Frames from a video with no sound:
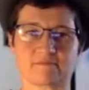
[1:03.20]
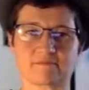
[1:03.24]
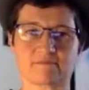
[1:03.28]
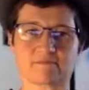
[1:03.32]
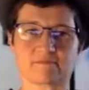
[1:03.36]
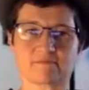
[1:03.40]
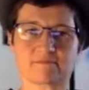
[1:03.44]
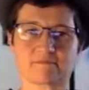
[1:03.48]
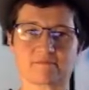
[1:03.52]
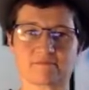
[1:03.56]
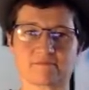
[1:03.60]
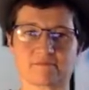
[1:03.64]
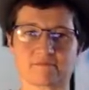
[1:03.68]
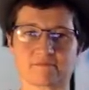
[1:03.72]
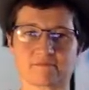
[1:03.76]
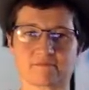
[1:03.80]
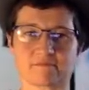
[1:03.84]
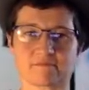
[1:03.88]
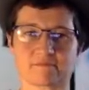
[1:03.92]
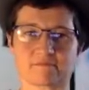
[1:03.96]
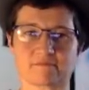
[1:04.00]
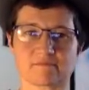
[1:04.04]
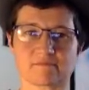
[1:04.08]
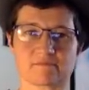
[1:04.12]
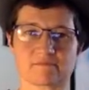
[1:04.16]

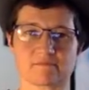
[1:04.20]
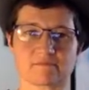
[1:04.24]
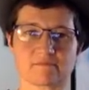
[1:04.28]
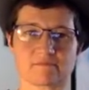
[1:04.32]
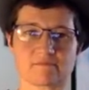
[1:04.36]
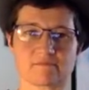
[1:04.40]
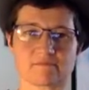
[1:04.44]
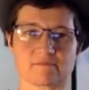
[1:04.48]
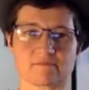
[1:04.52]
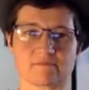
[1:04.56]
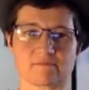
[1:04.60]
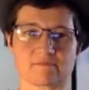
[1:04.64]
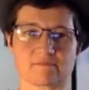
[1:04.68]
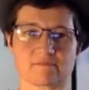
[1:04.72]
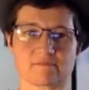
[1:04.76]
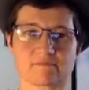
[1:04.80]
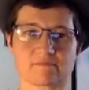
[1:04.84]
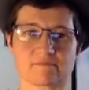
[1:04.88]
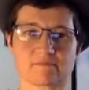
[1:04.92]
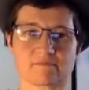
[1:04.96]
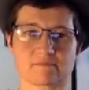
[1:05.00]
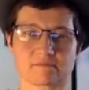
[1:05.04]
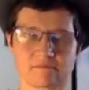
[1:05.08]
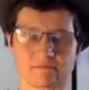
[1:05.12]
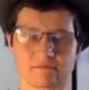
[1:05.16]

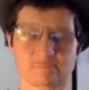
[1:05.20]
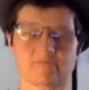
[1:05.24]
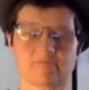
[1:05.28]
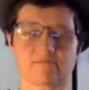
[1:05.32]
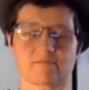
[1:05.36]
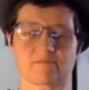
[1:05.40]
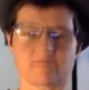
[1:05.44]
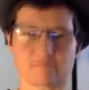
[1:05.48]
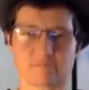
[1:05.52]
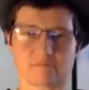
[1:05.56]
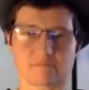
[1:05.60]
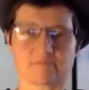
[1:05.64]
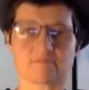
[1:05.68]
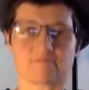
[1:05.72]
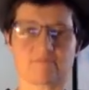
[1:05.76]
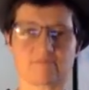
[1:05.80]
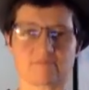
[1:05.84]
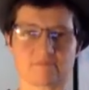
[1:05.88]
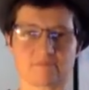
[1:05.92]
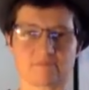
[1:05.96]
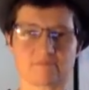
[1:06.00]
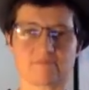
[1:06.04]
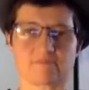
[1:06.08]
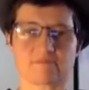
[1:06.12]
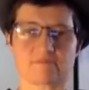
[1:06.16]

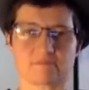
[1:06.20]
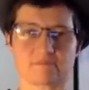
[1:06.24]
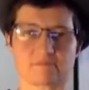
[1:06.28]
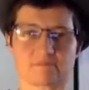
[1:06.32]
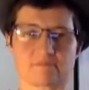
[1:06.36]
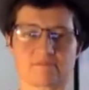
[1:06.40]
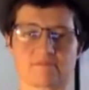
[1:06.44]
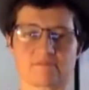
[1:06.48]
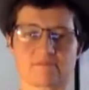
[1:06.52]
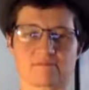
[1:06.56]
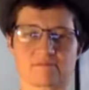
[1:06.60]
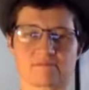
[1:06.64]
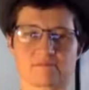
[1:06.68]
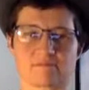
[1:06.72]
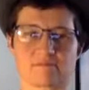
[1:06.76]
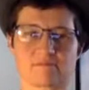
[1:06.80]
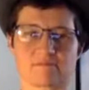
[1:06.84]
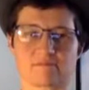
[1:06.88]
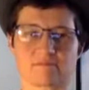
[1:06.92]
(not speaking)